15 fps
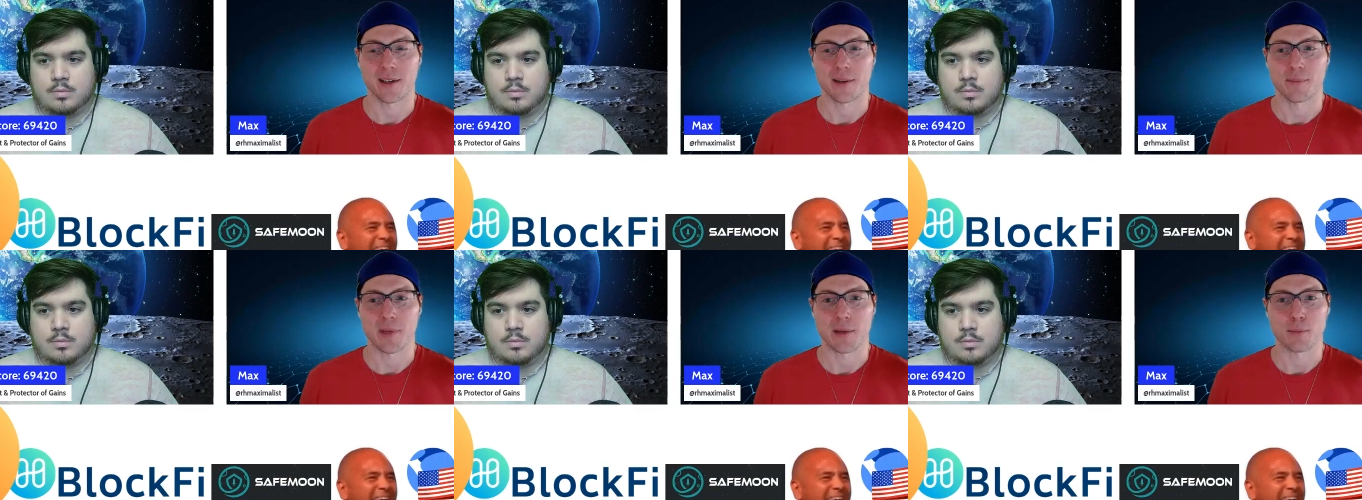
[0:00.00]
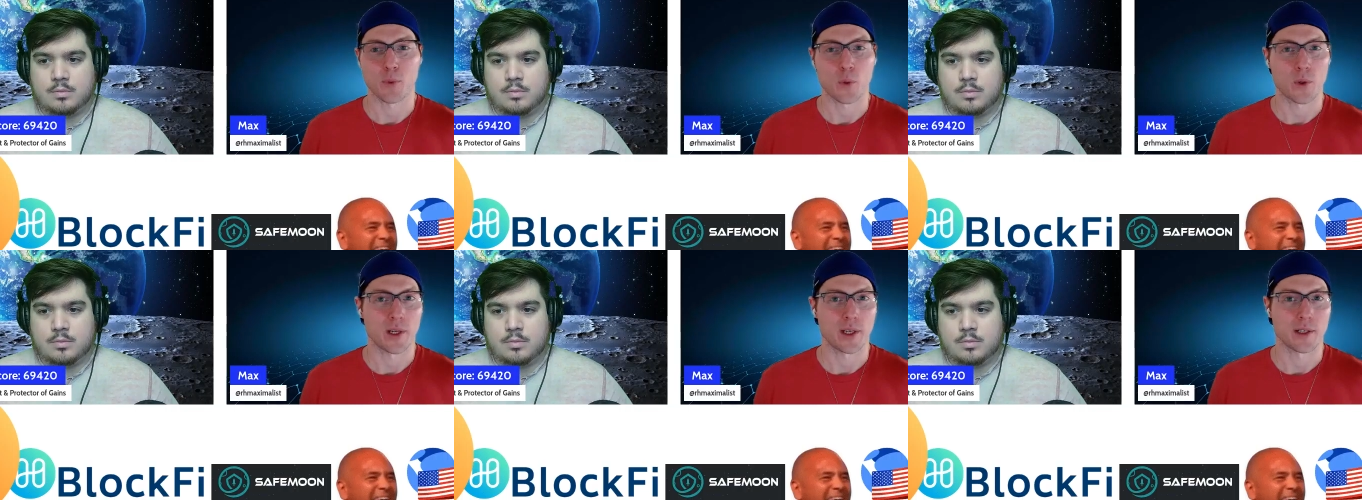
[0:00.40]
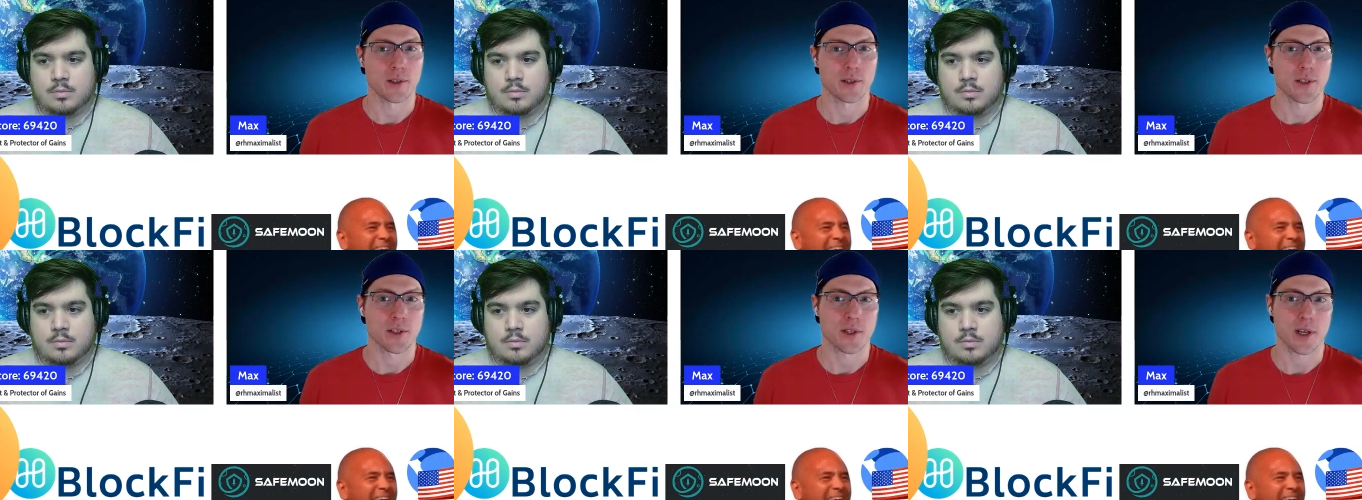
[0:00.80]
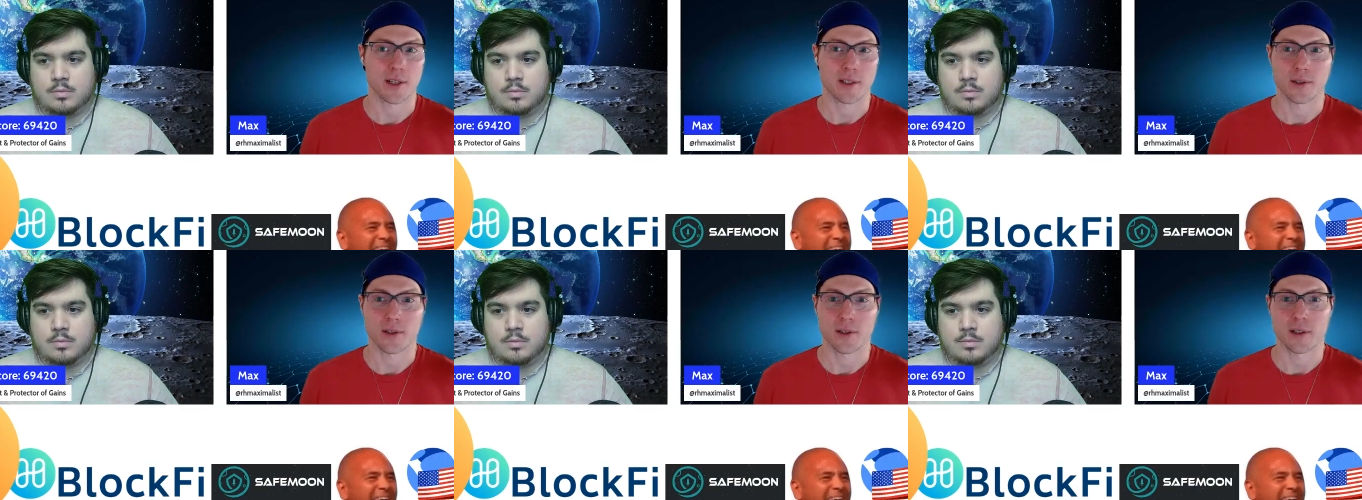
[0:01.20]
Speaker 1: being boring or stuck
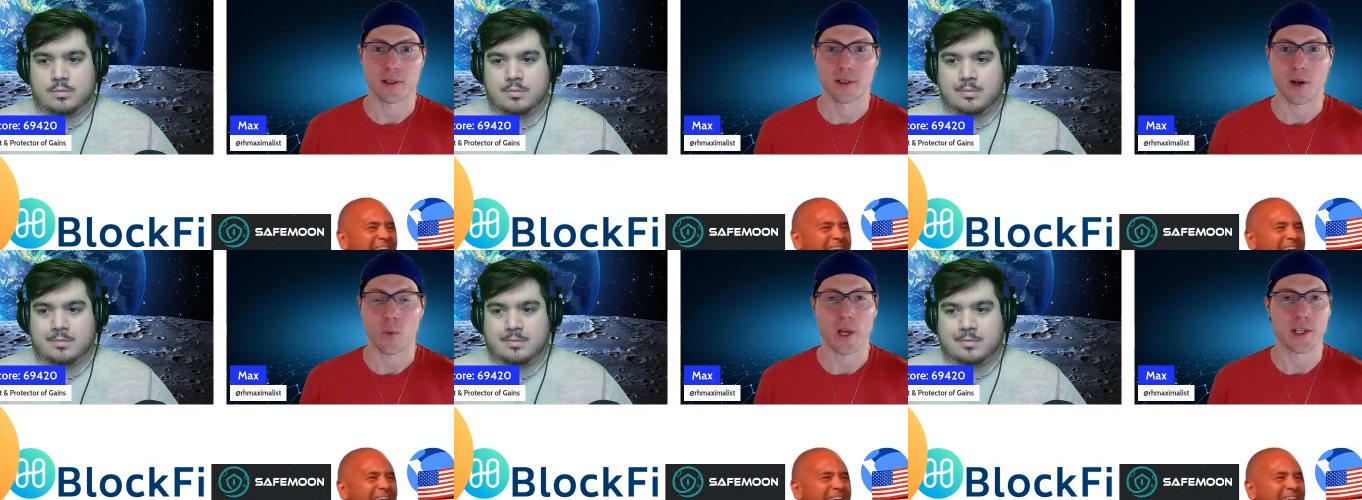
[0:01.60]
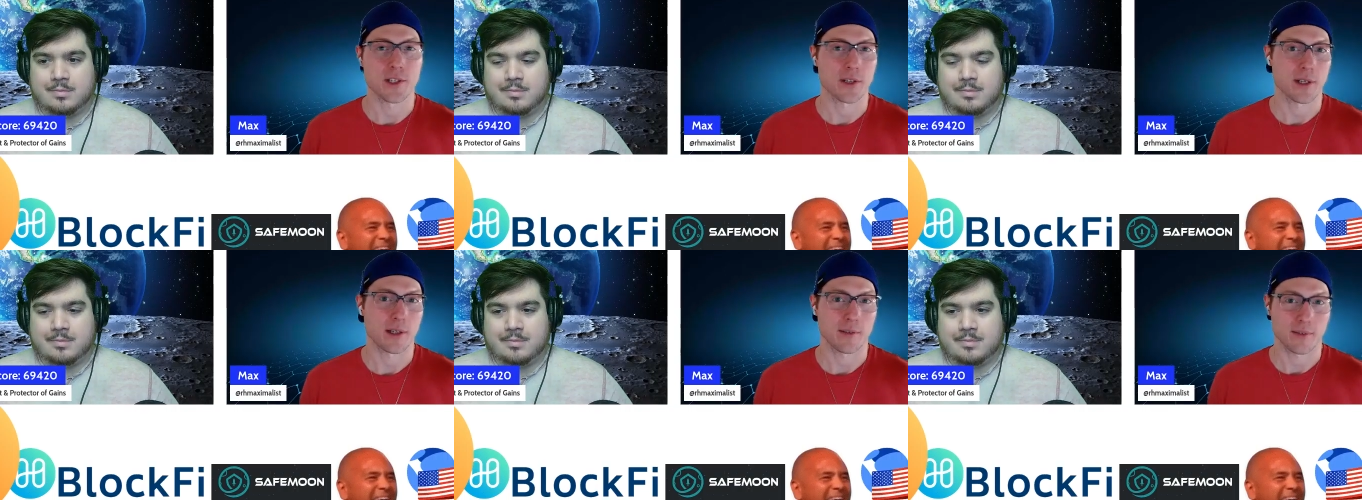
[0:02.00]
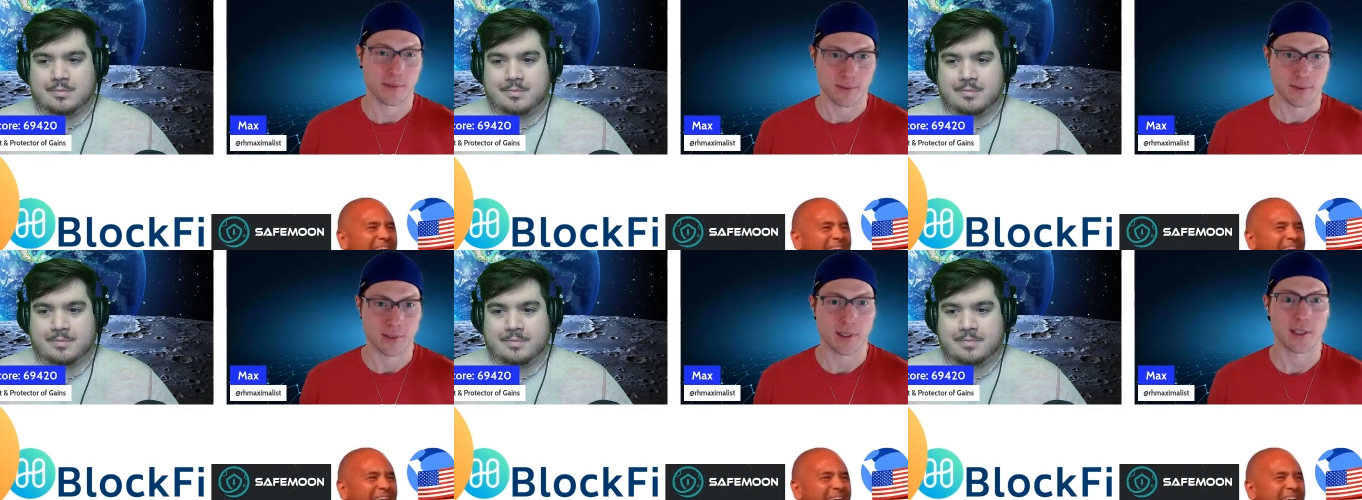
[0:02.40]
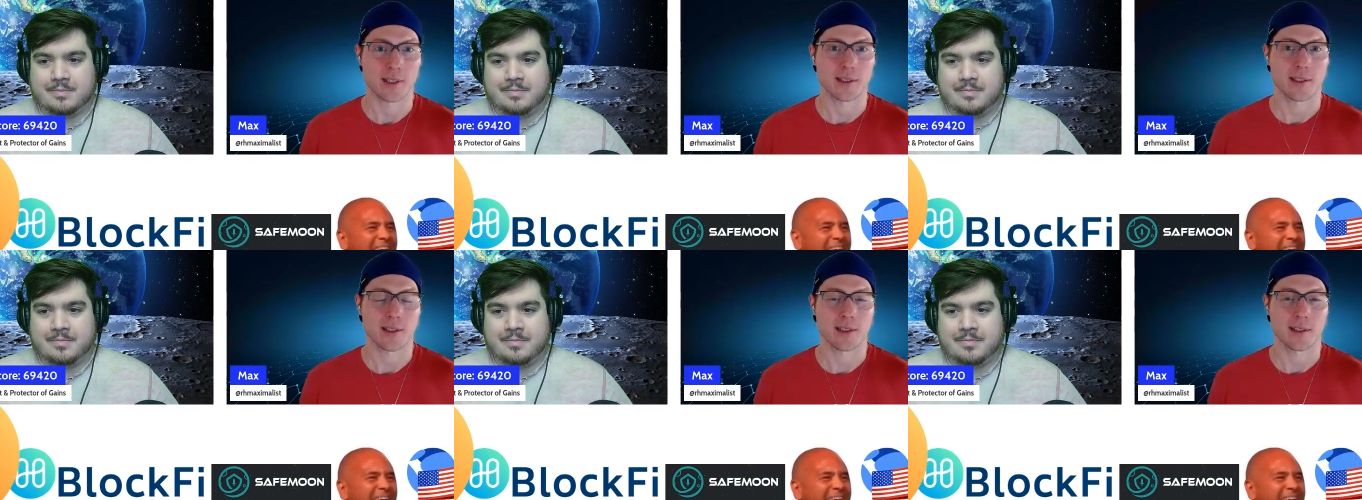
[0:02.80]
or a wage slave. And
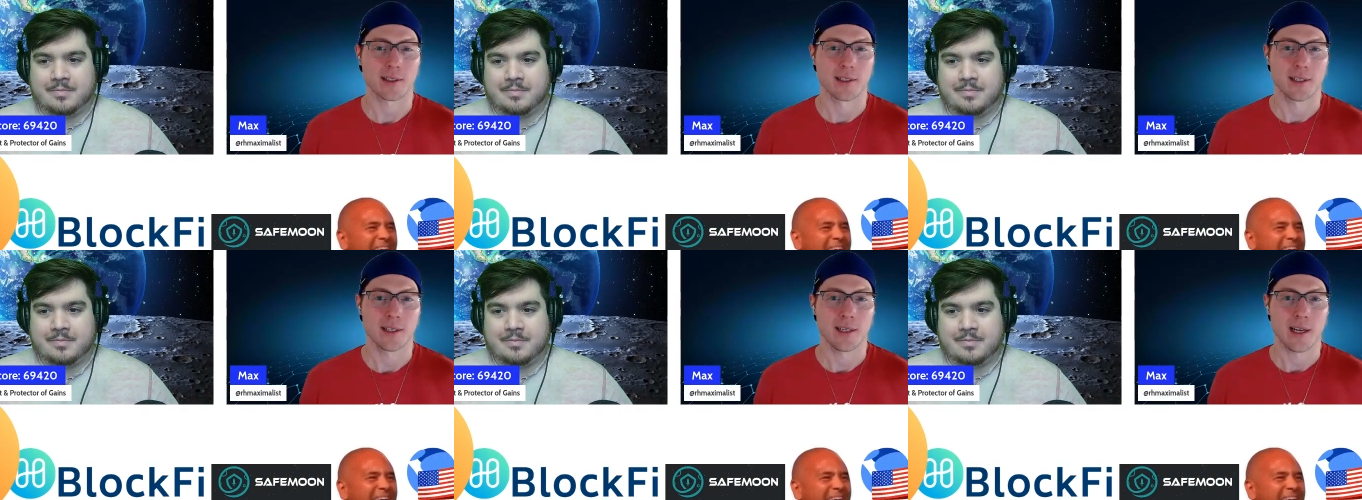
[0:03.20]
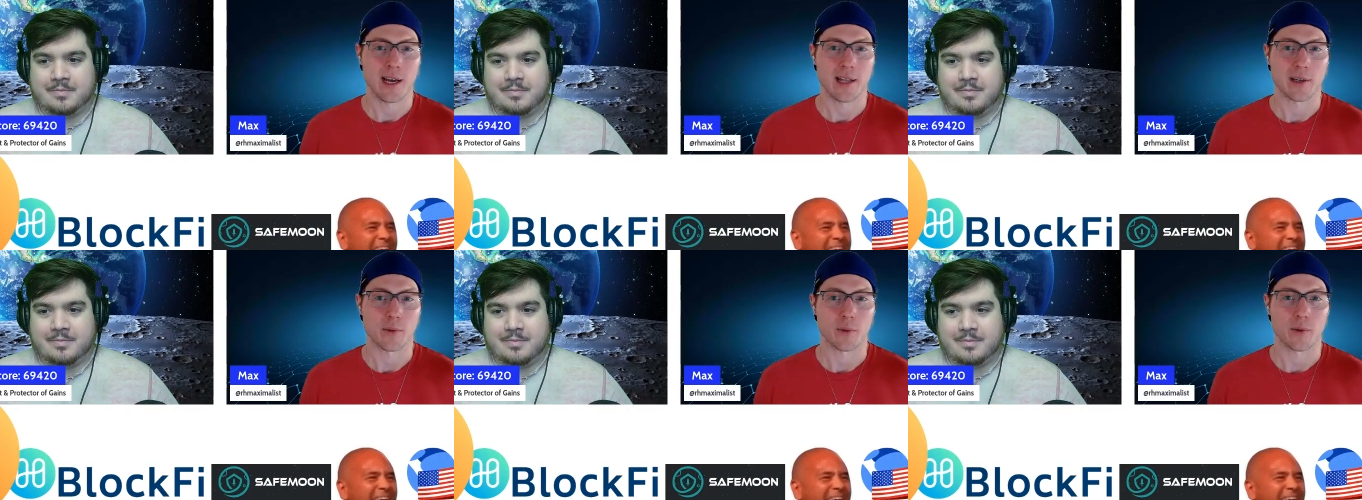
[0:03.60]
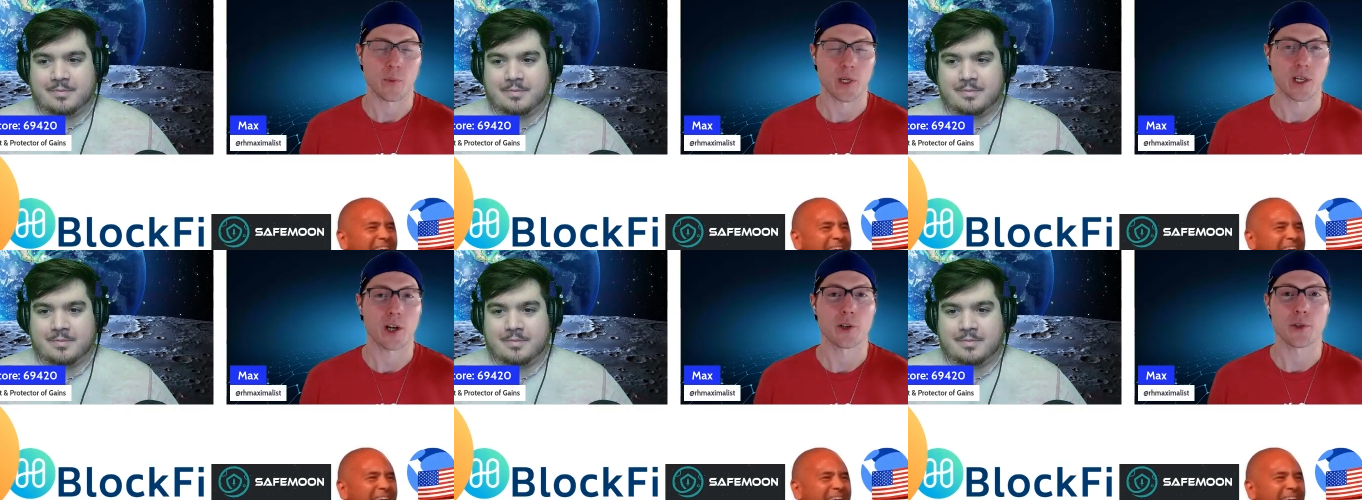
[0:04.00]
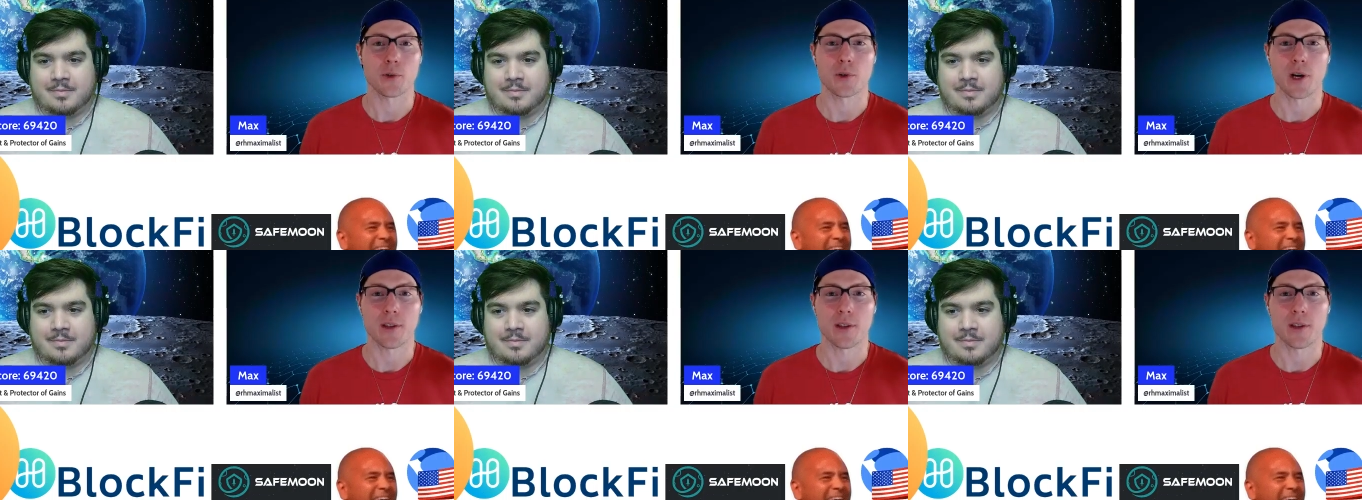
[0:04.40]
uh, I think we can all do great